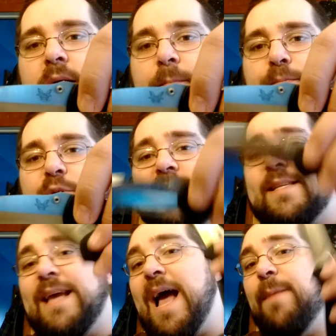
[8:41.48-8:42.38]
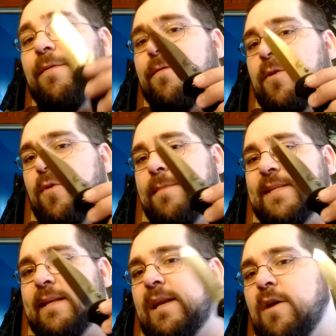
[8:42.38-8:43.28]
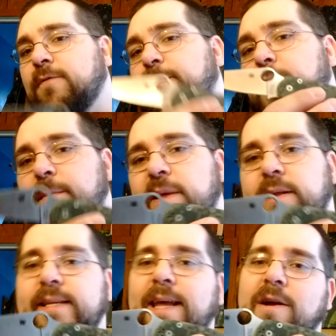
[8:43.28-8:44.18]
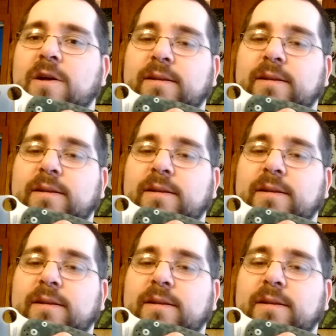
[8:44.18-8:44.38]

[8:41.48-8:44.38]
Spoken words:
Personally, I prefer the Griptillian over the Paramilitary,